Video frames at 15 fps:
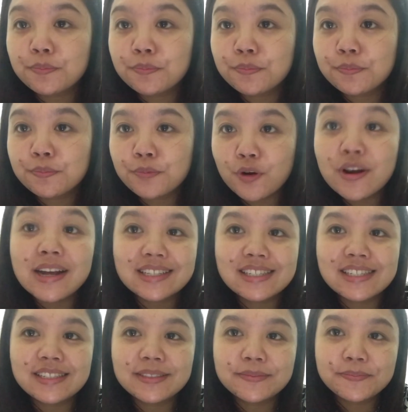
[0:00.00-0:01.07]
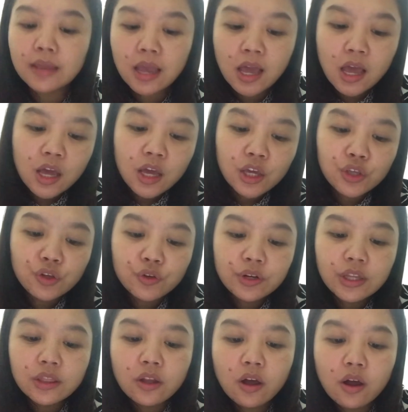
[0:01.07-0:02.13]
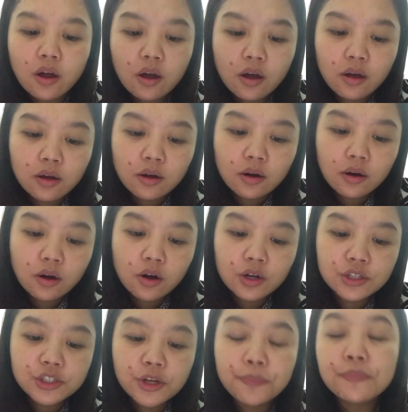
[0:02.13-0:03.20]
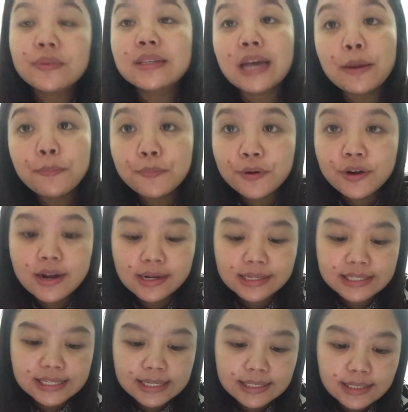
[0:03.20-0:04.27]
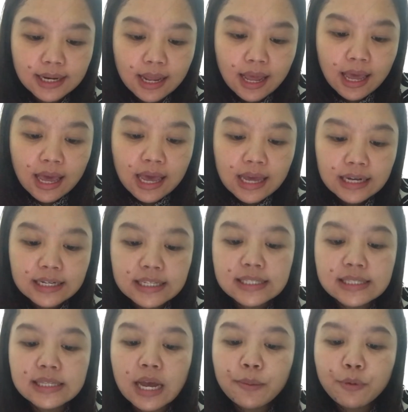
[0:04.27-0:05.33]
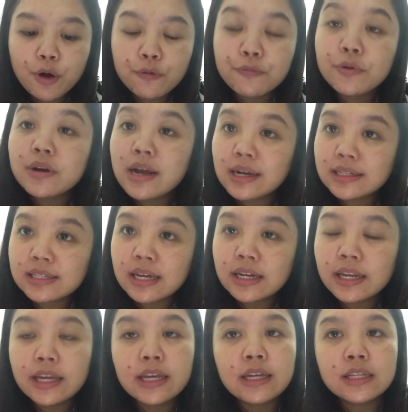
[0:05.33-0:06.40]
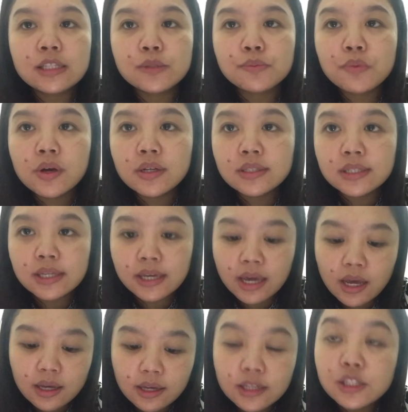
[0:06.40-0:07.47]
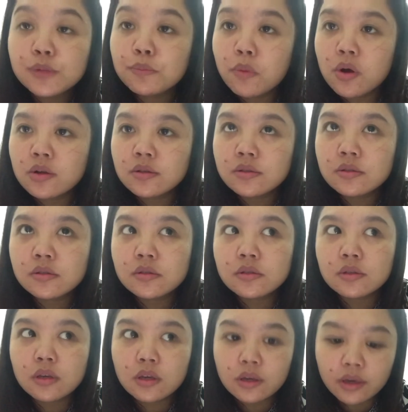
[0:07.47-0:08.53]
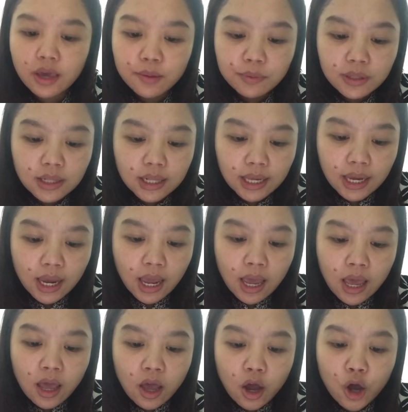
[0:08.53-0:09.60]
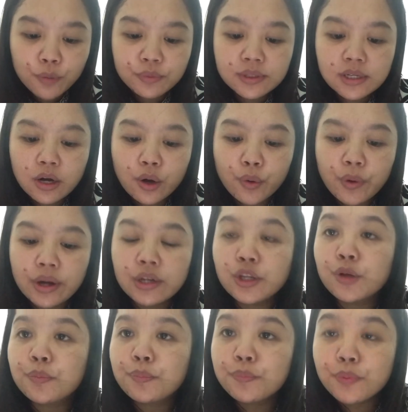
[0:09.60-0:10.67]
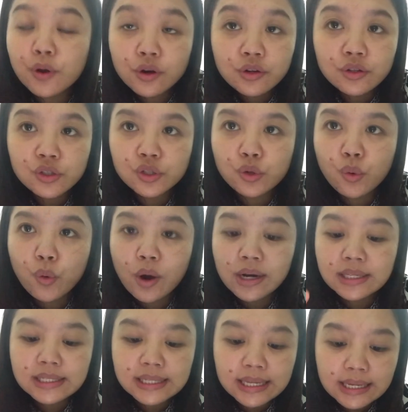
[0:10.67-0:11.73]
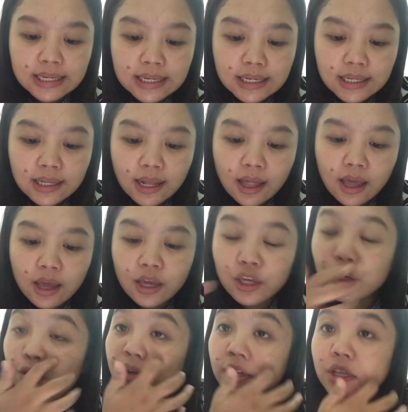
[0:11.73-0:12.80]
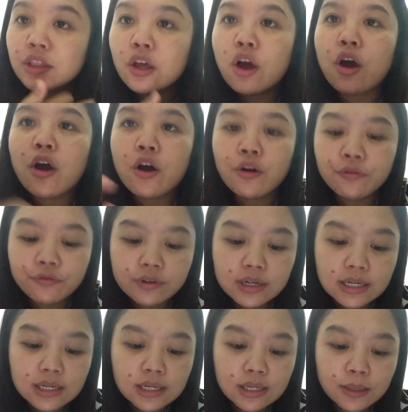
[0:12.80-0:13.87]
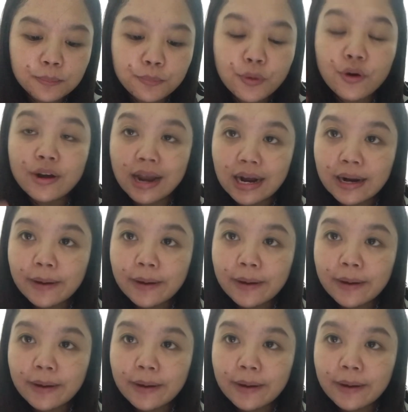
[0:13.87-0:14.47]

production. Unit or job type production. This type of production is most commonly observed when you produce one single unit of a product.